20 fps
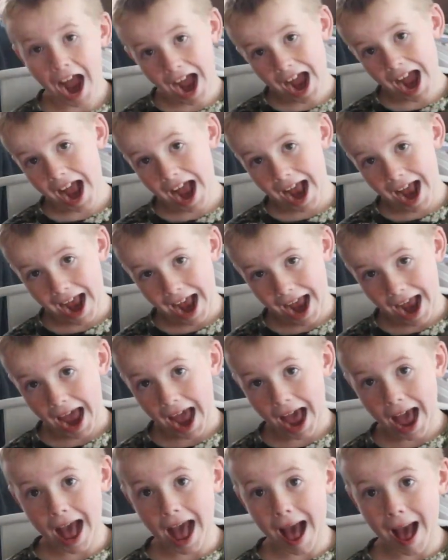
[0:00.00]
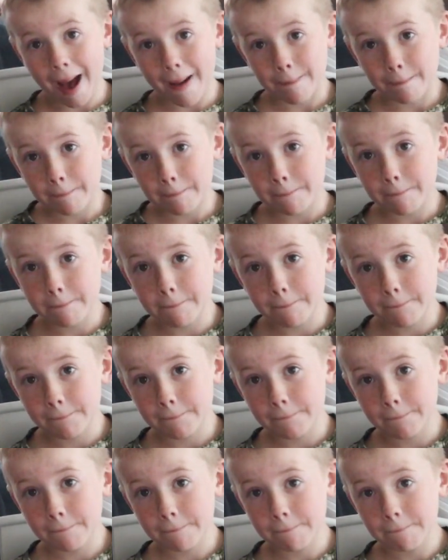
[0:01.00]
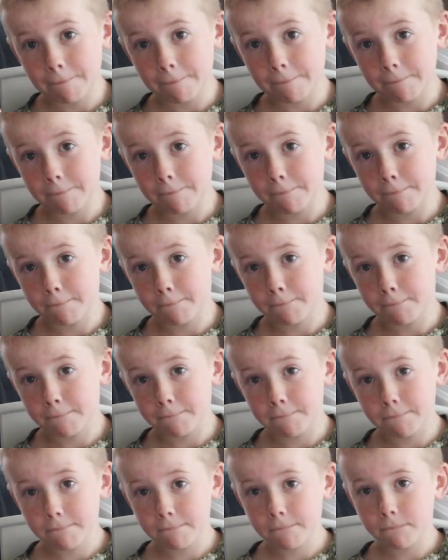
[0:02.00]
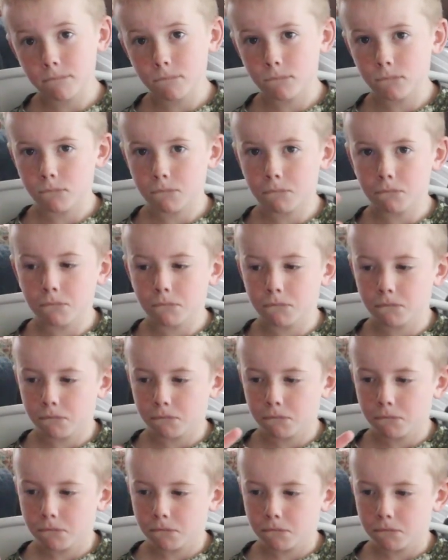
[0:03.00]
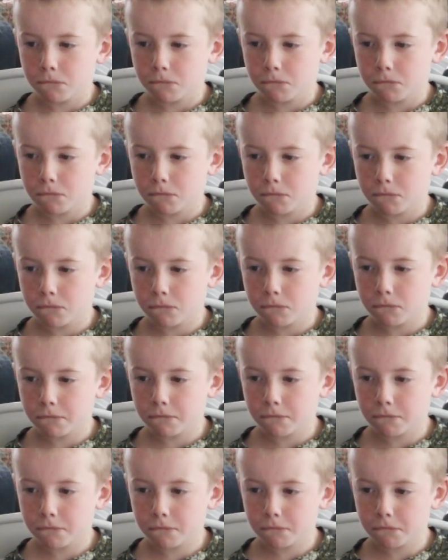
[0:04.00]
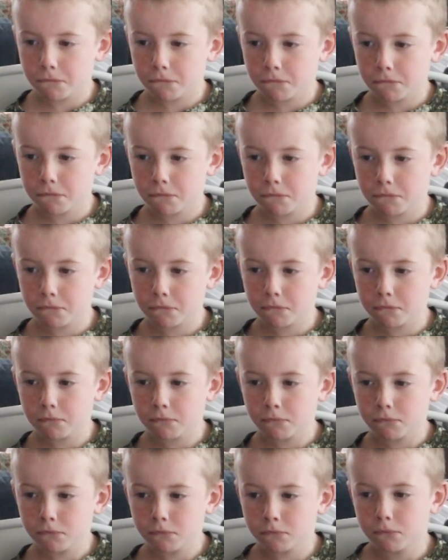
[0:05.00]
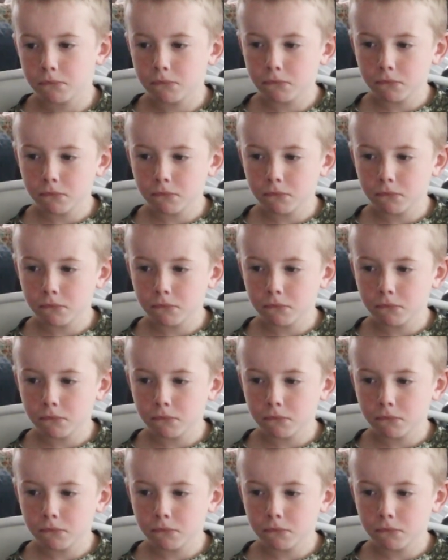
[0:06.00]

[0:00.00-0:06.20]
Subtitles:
This person isn't speaking.